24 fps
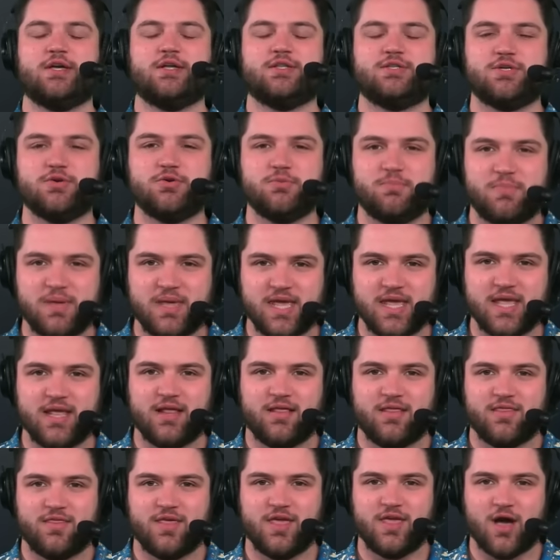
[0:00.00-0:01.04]
to be
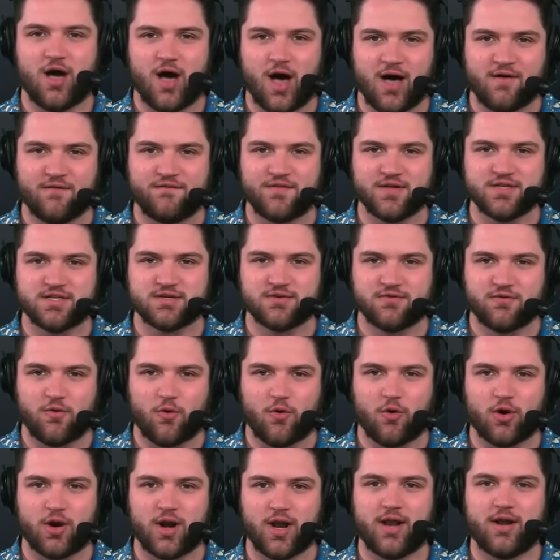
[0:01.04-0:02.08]
the offensive
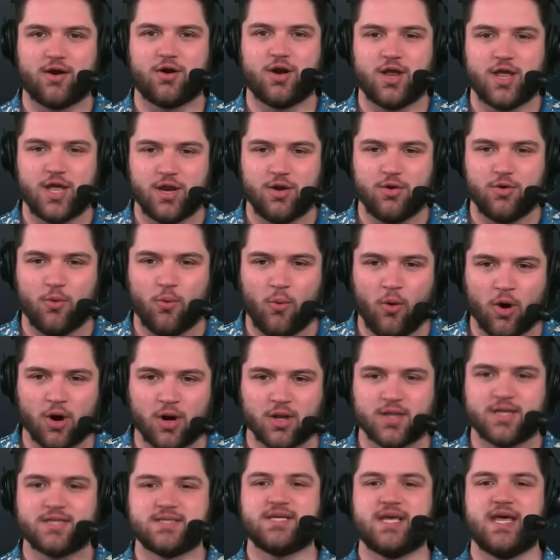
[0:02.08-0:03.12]
coordinator in New
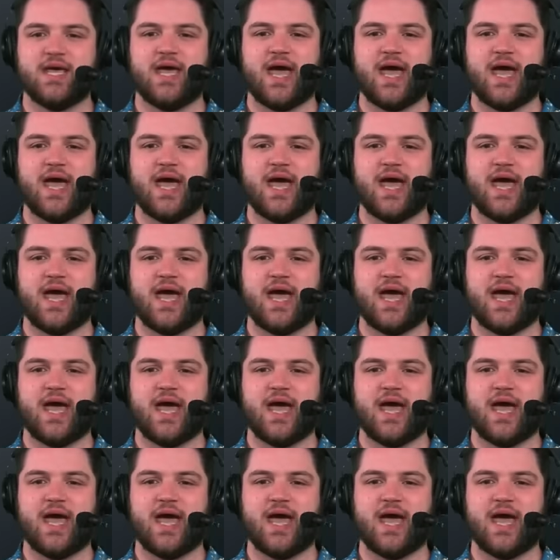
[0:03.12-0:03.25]
Orleans.